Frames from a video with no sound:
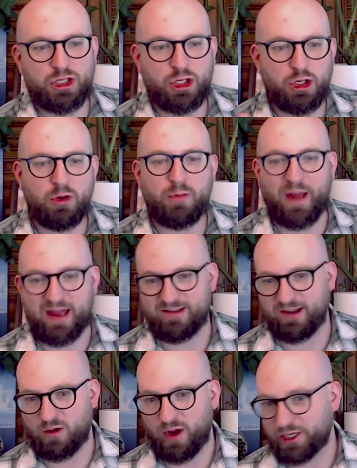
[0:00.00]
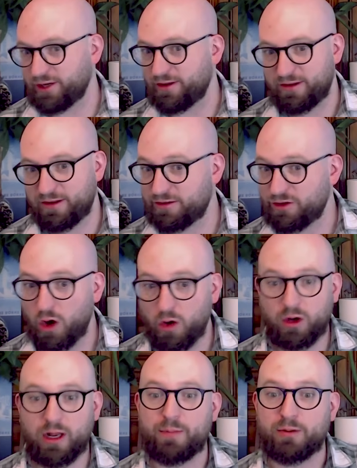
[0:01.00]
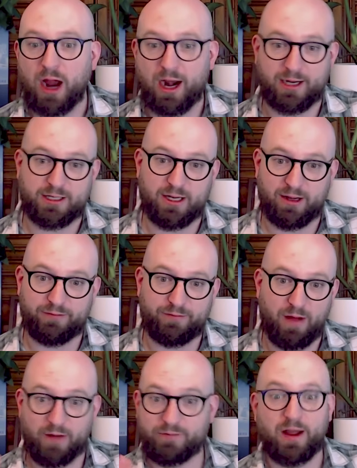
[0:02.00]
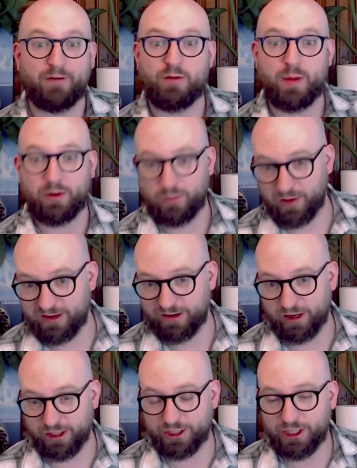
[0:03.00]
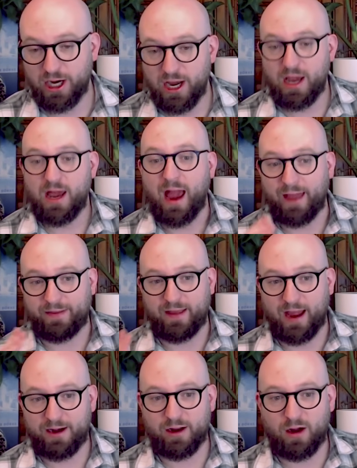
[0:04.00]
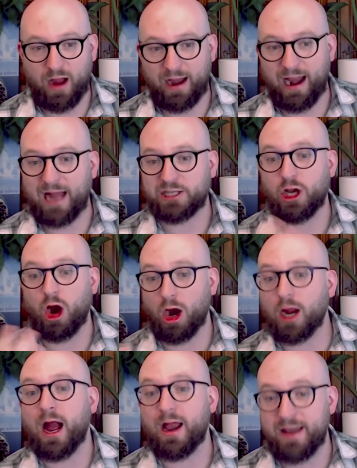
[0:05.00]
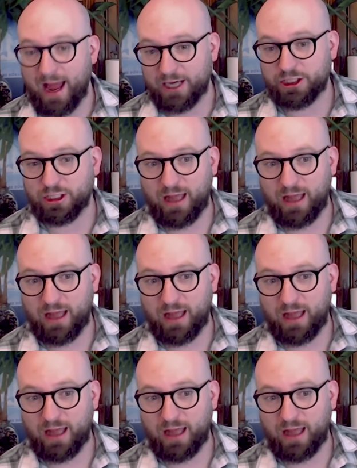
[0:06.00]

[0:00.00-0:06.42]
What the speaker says: Two basic questions. This is totally a product of government research at actually Argonne National